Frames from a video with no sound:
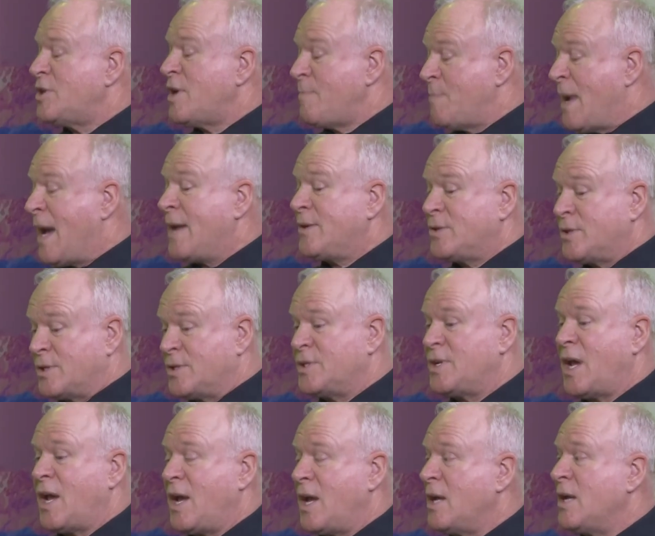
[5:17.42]
St. Patrick's
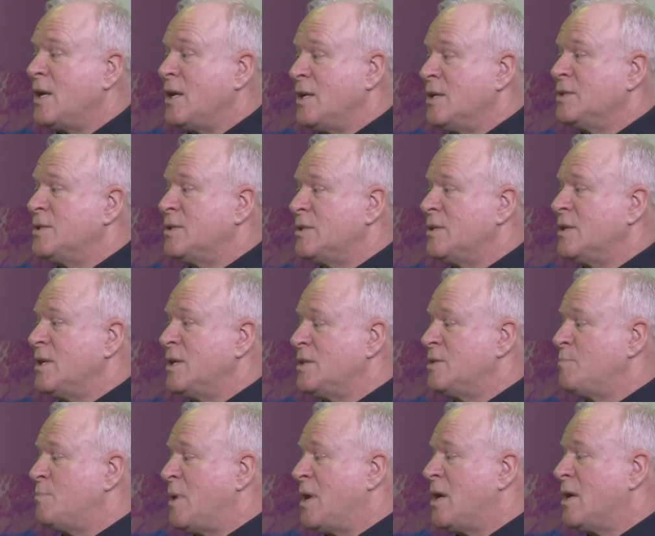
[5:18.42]
Day is
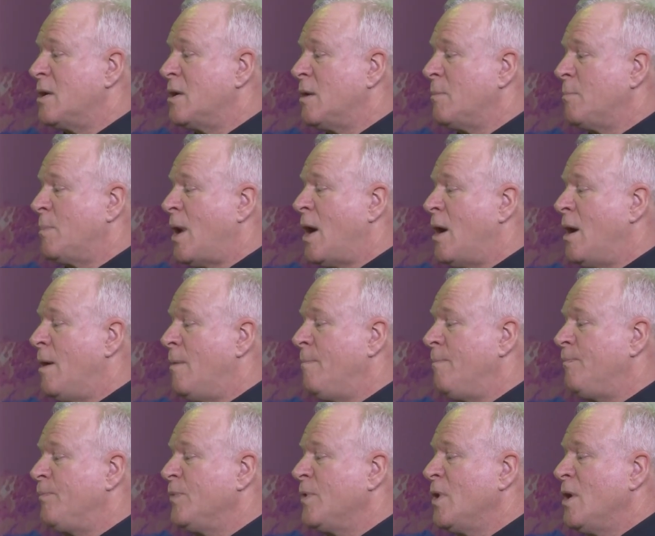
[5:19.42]
big.
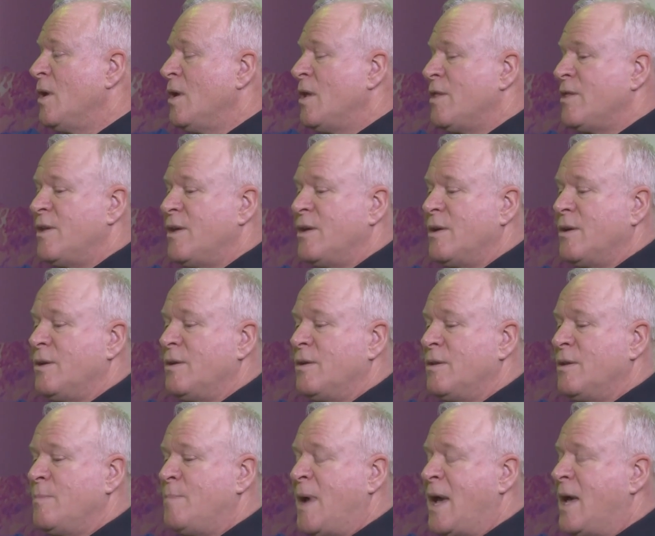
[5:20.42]

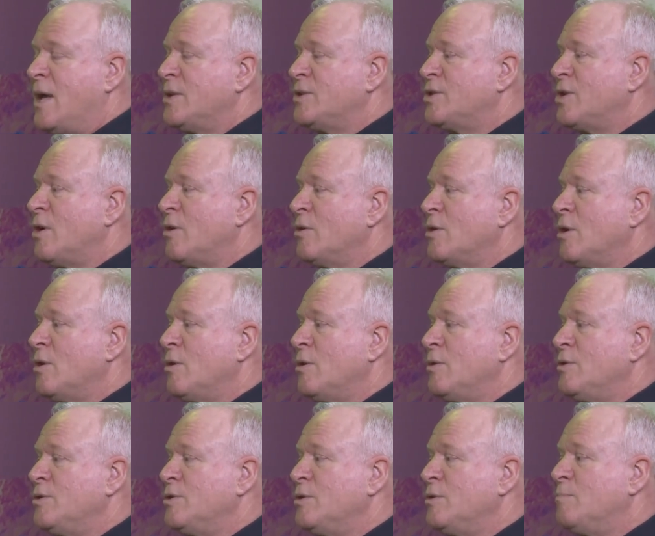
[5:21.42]
The bands all
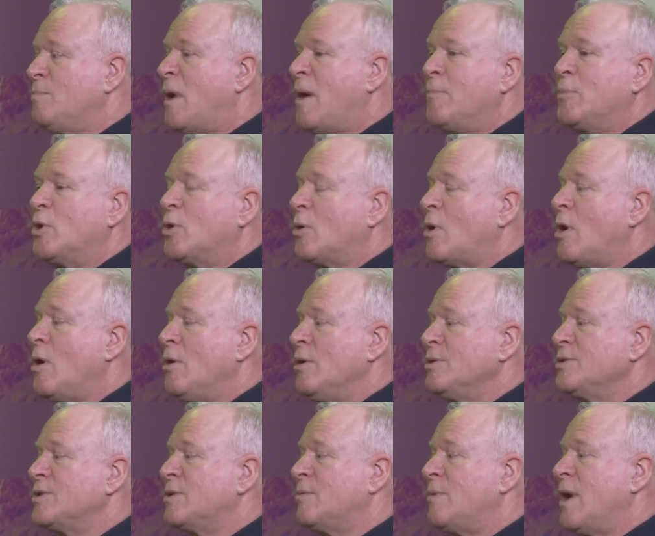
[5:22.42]
go and do pub
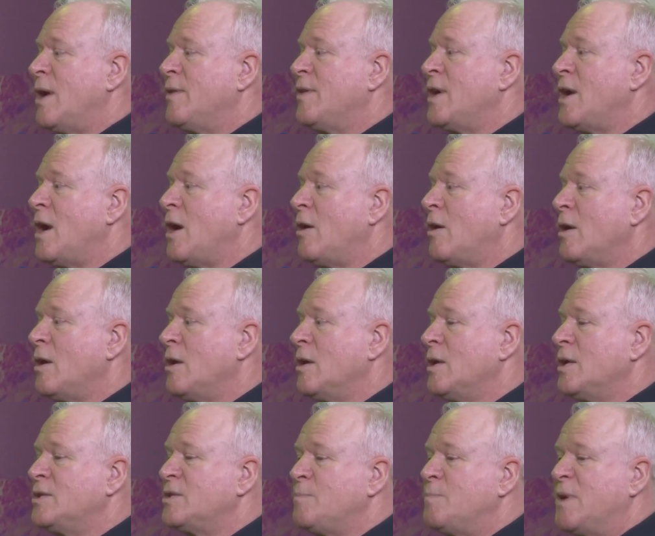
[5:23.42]
crawls around the area.
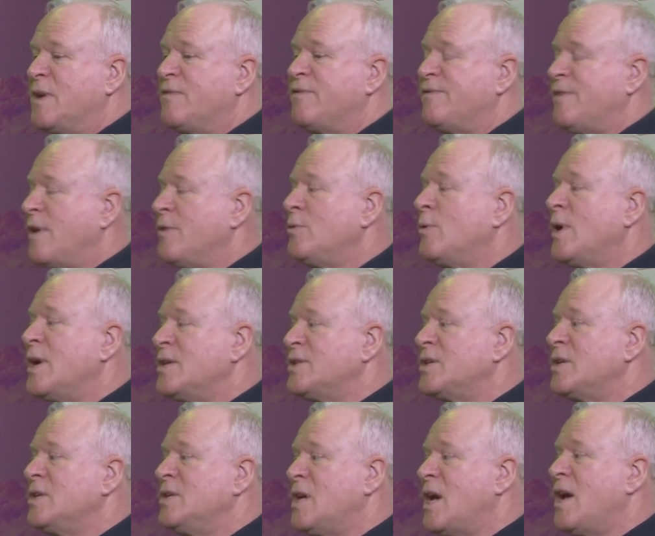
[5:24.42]
It's a big
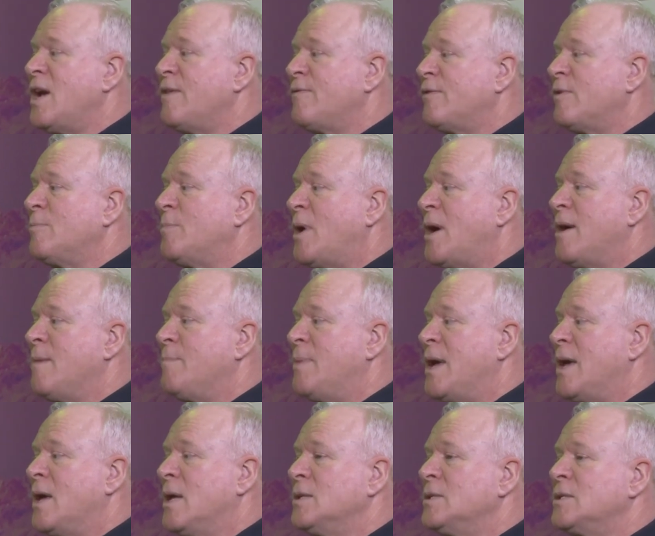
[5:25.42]
fundraising day for pipe
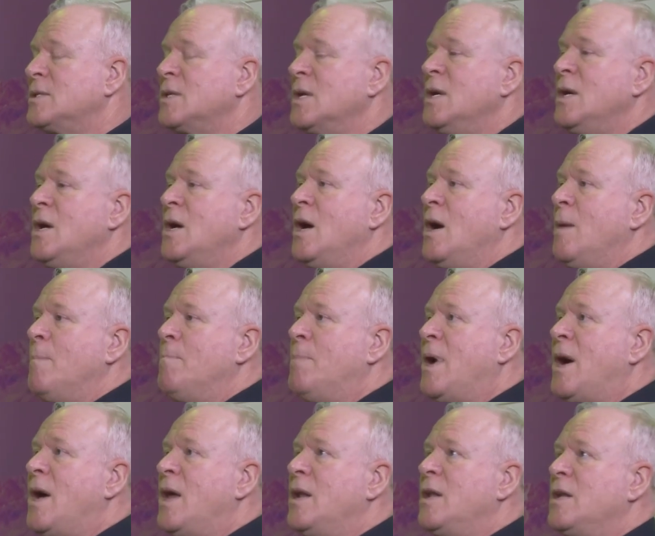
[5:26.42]
bands.
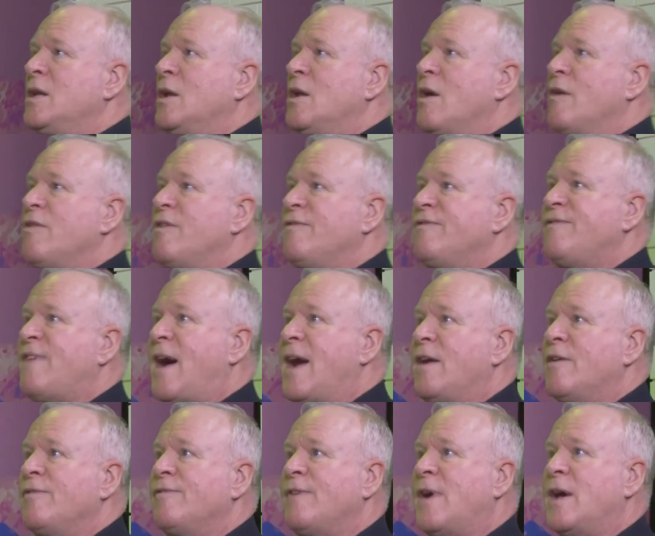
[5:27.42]
But, you know, the
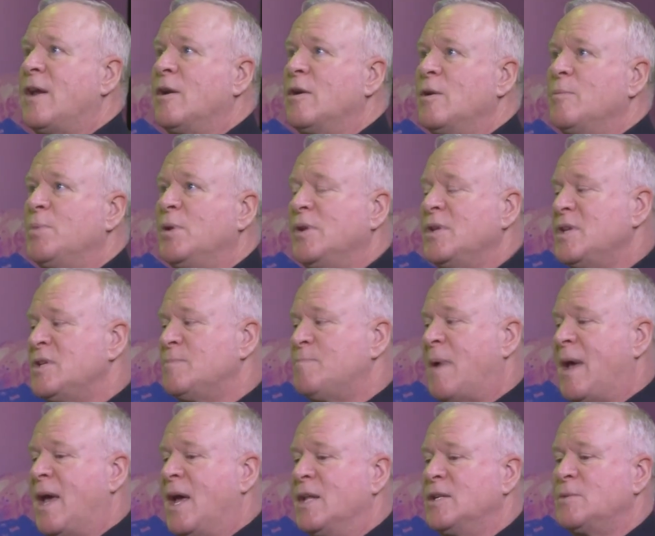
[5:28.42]
firefighter and police
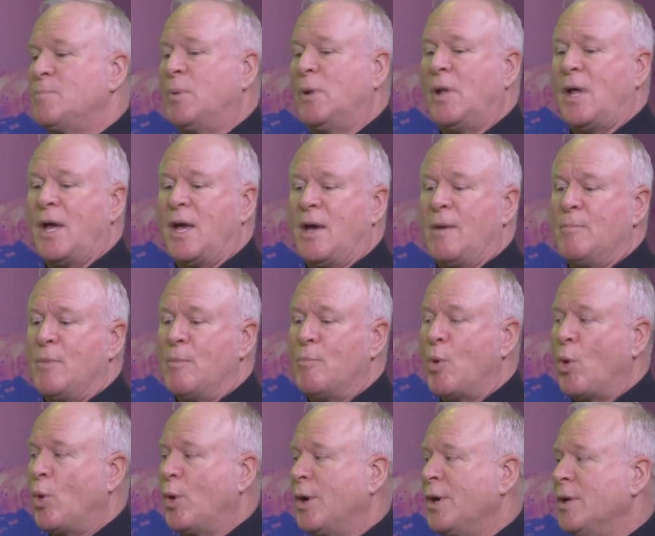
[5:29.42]
bands play at
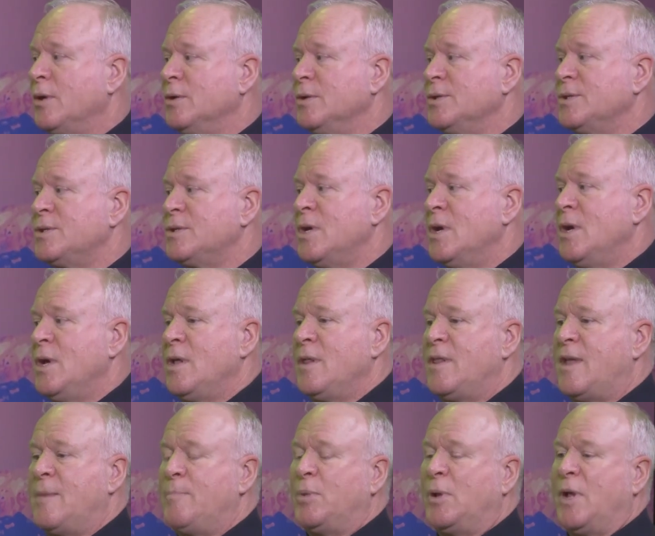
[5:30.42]
memorials,
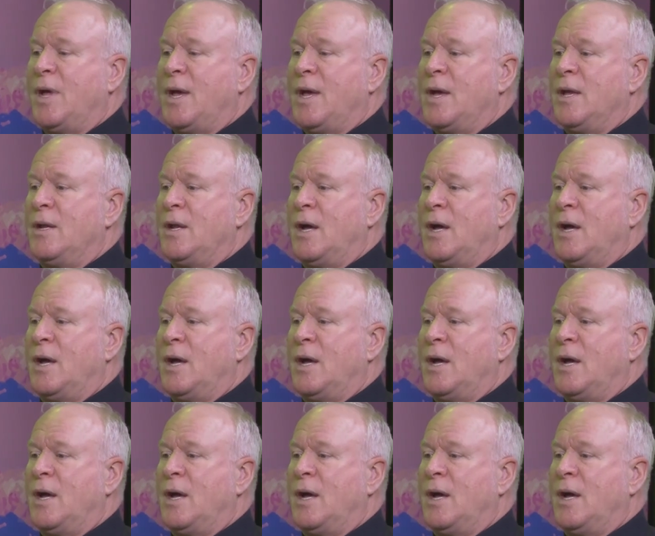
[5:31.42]
they play